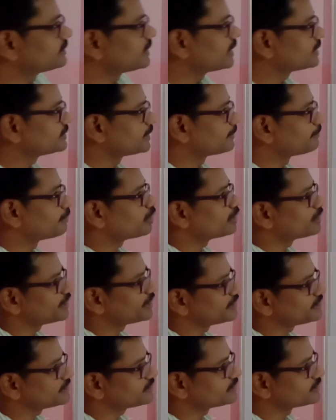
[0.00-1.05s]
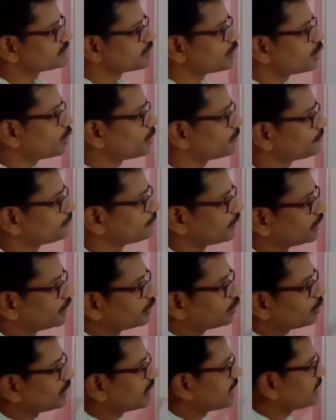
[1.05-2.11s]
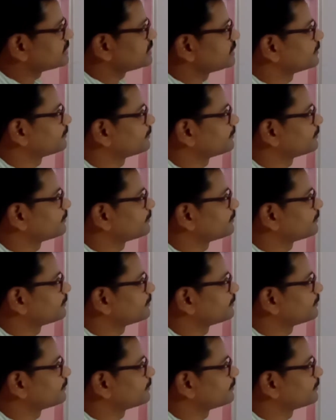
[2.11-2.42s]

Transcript: has abundance of yellow elastic